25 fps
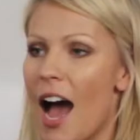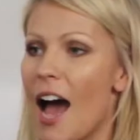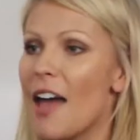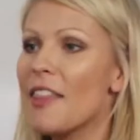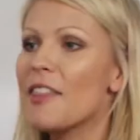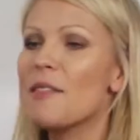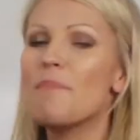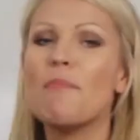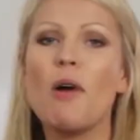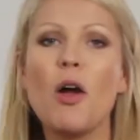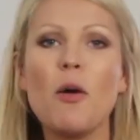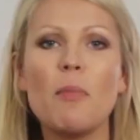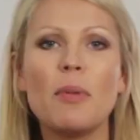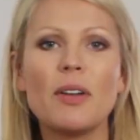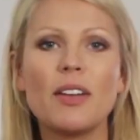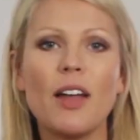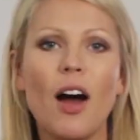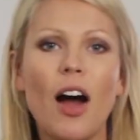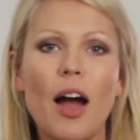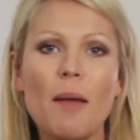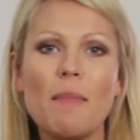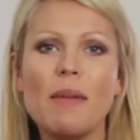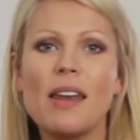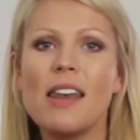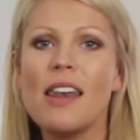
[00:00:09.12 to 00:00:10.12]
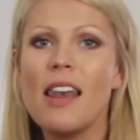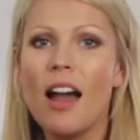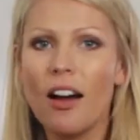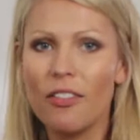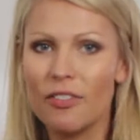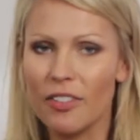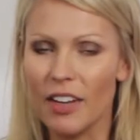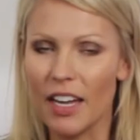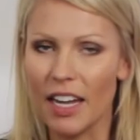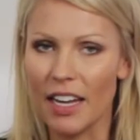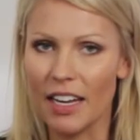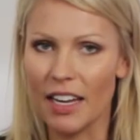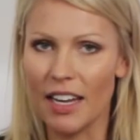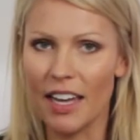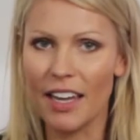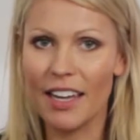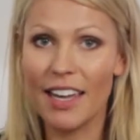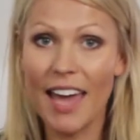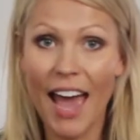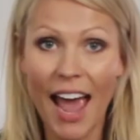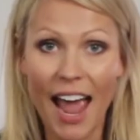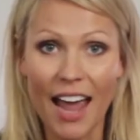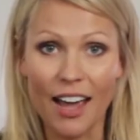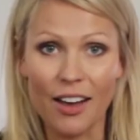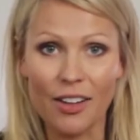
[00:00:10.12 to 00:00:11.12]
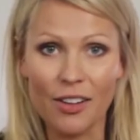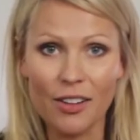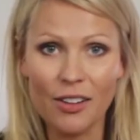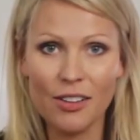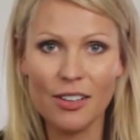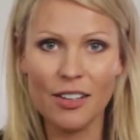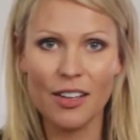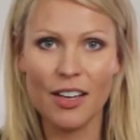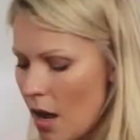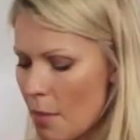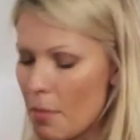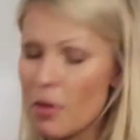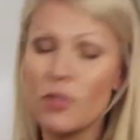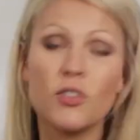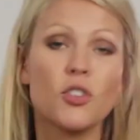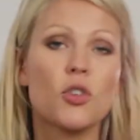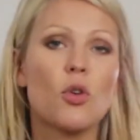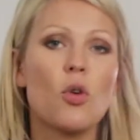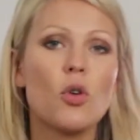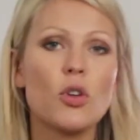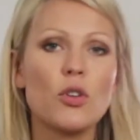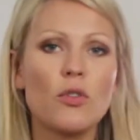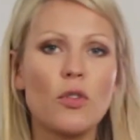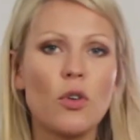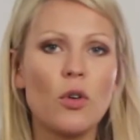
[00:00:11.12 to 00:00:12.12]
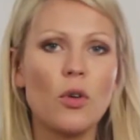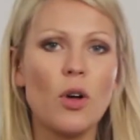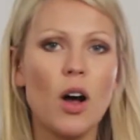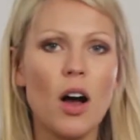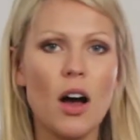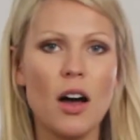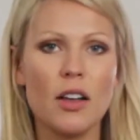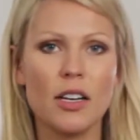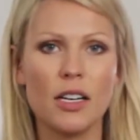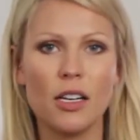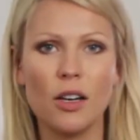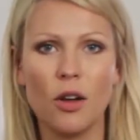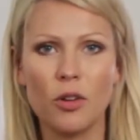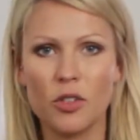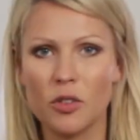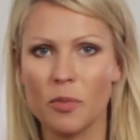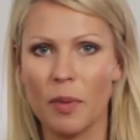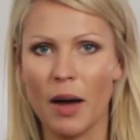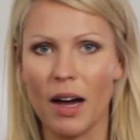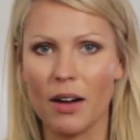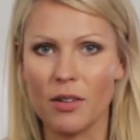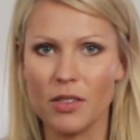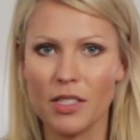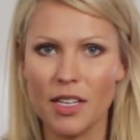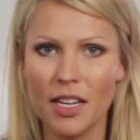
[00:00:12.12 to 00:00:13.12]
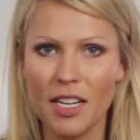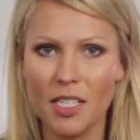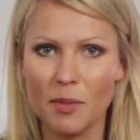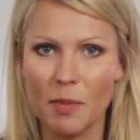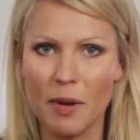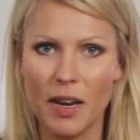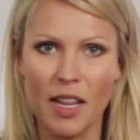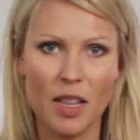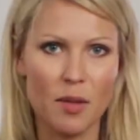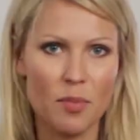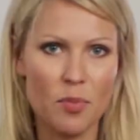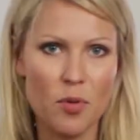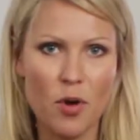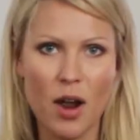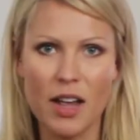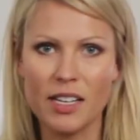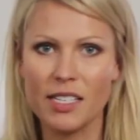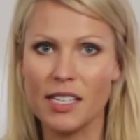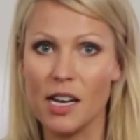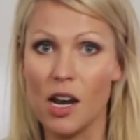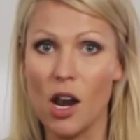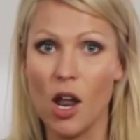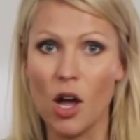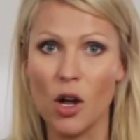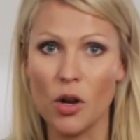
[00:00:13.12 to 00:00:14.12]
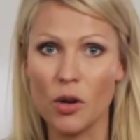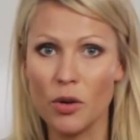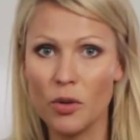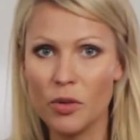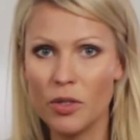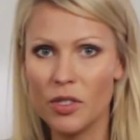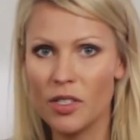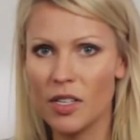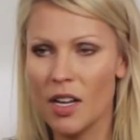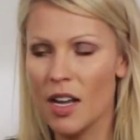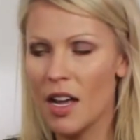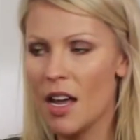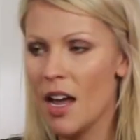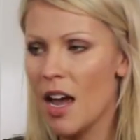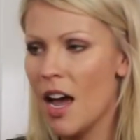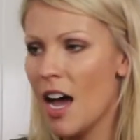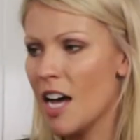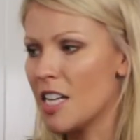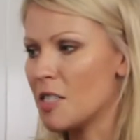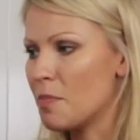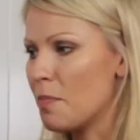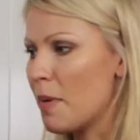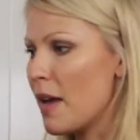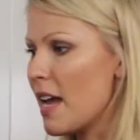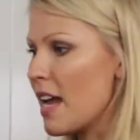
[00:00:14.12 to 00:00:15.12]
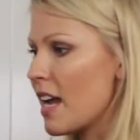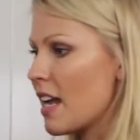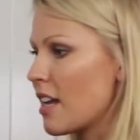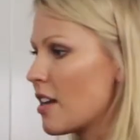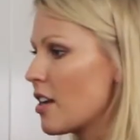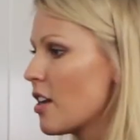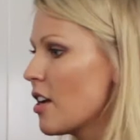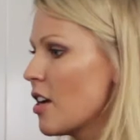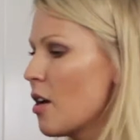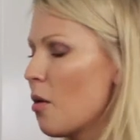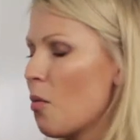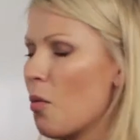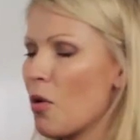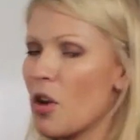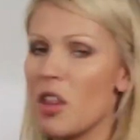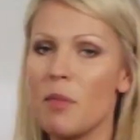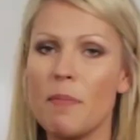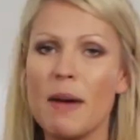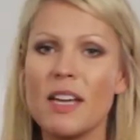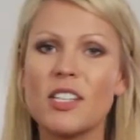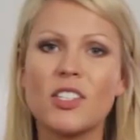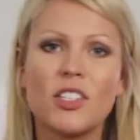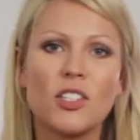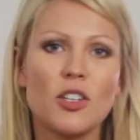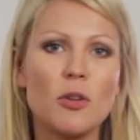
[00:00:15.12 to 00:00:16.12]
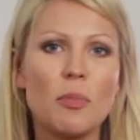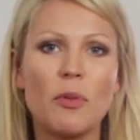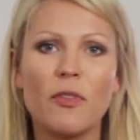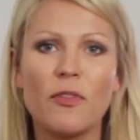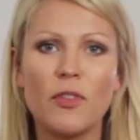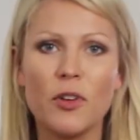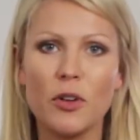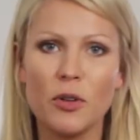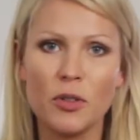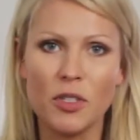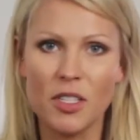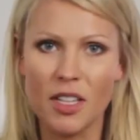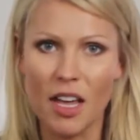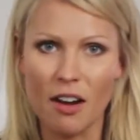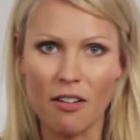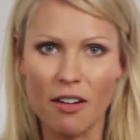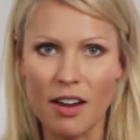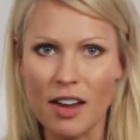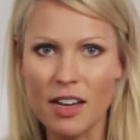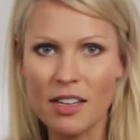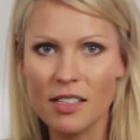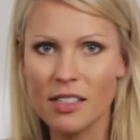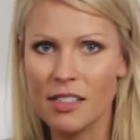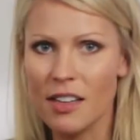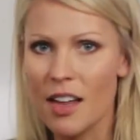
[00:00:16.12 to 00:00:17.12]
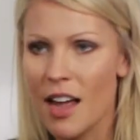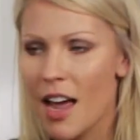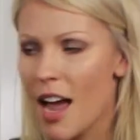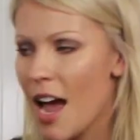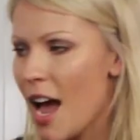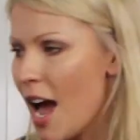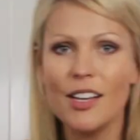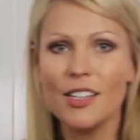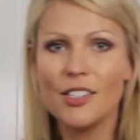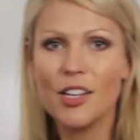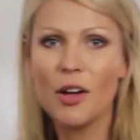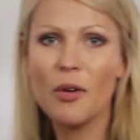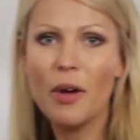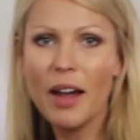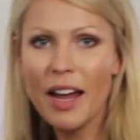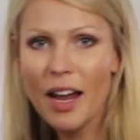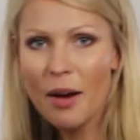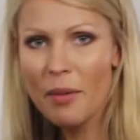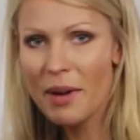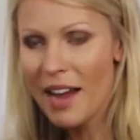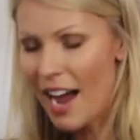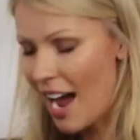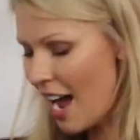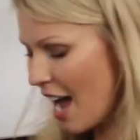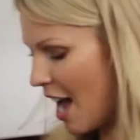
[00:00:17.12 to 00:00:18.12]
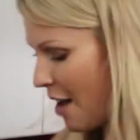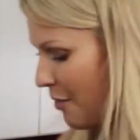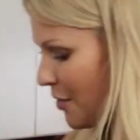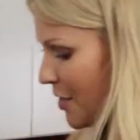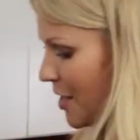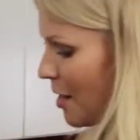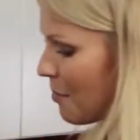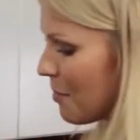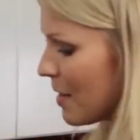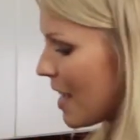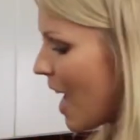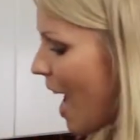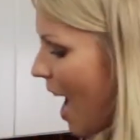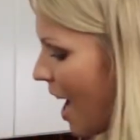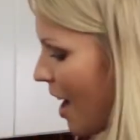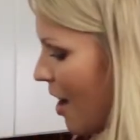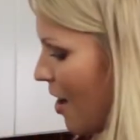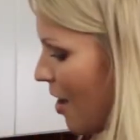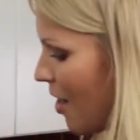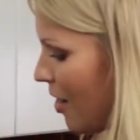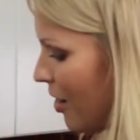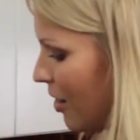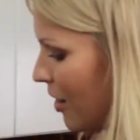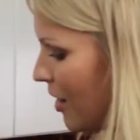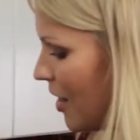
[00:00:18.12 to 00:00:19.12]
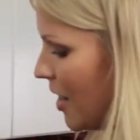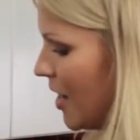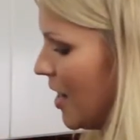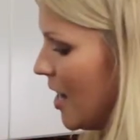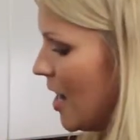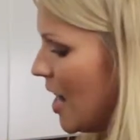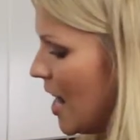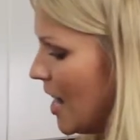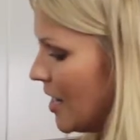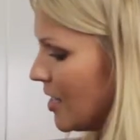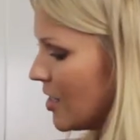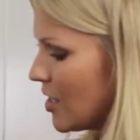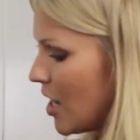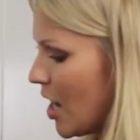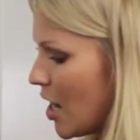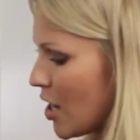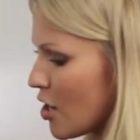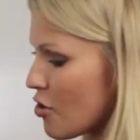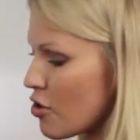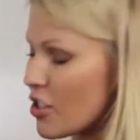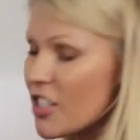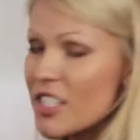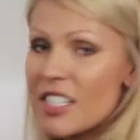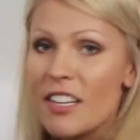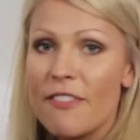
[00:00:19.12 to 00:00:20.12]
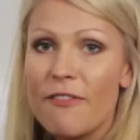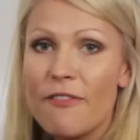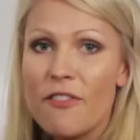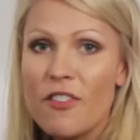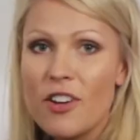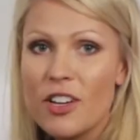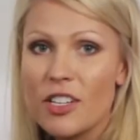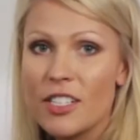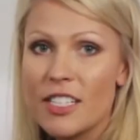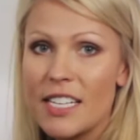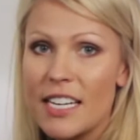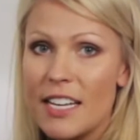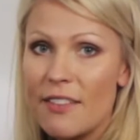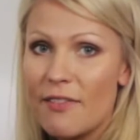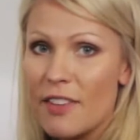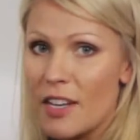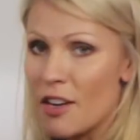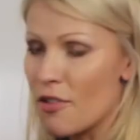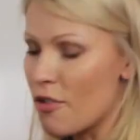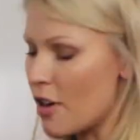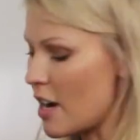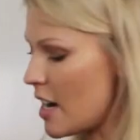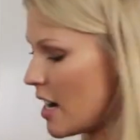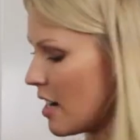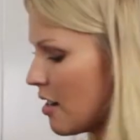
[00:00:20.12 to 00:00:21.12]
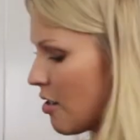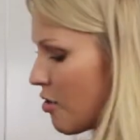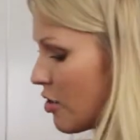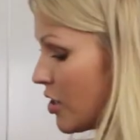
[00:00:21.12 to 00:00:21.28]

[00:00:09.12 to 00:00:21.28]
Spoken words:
At the moment I'm loving kale. I'm sure you've all heard a lot about it. It's been in the press loads as being one of the best superfoods there is. So here we have some kale. It's a cruciferous leafy green.